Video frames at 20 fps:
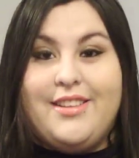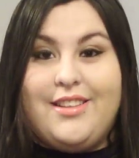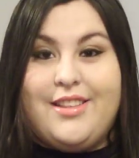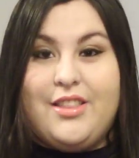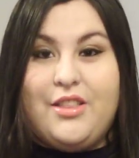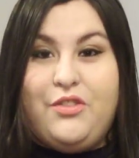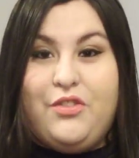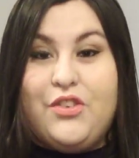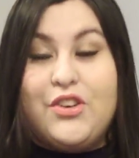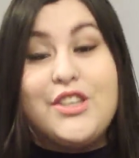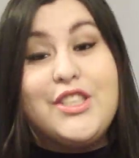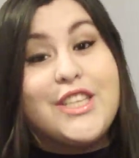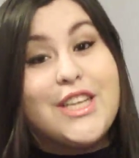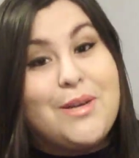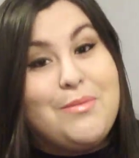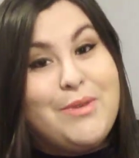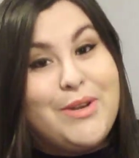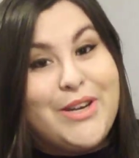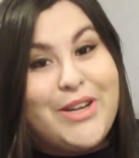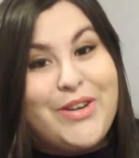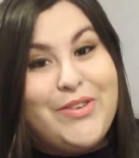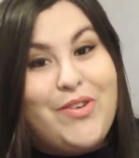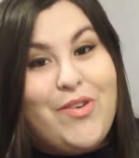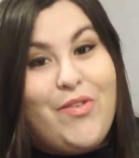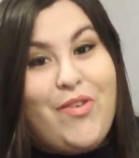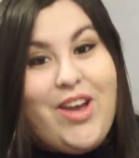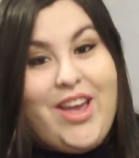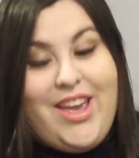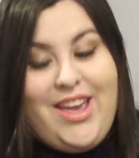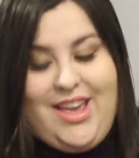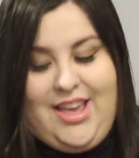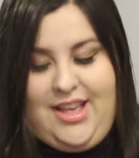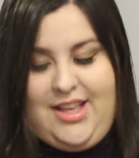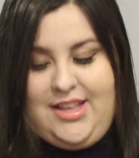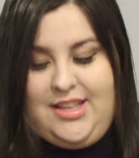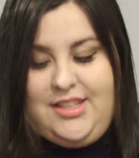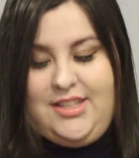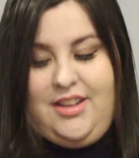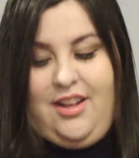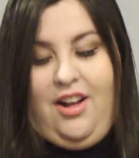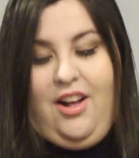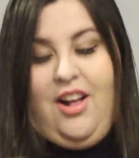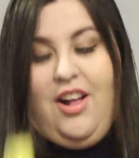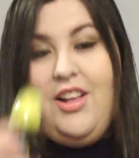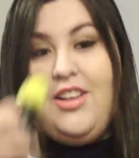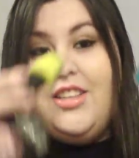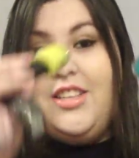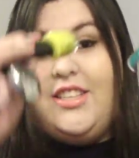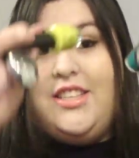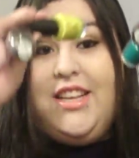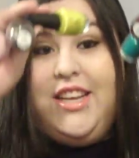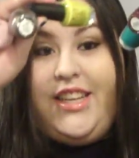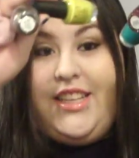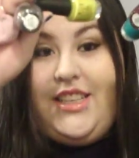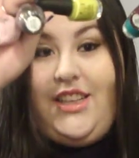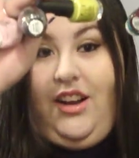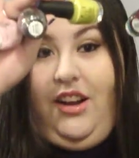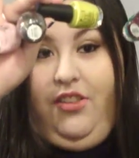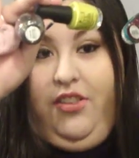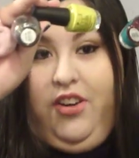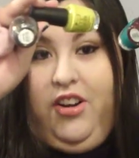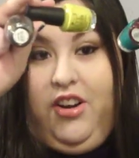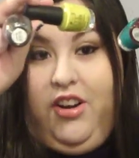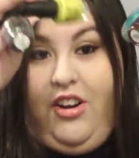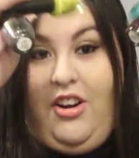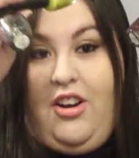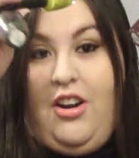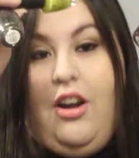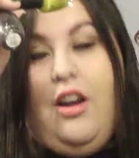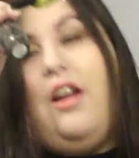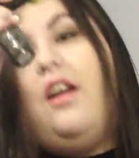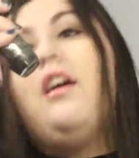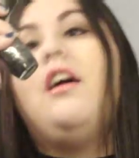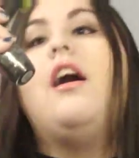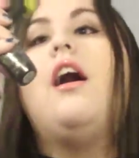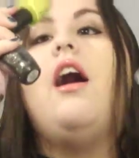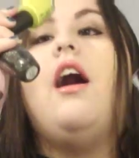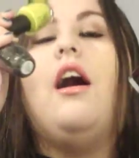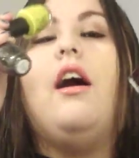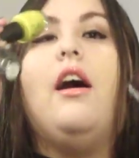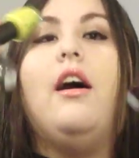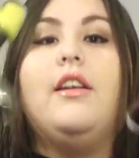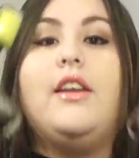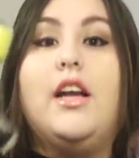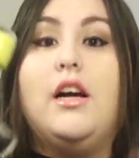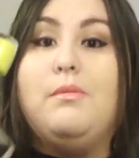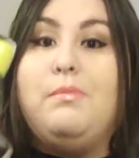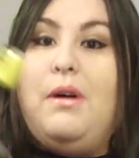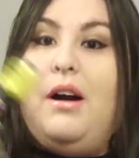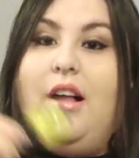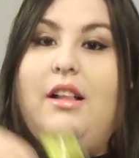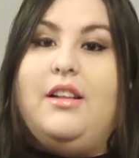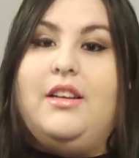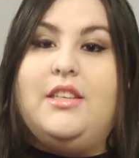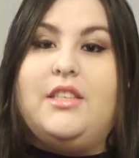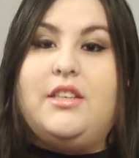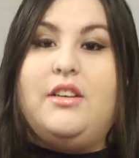the first thing I'm going to give away is all 6 of her nail polish.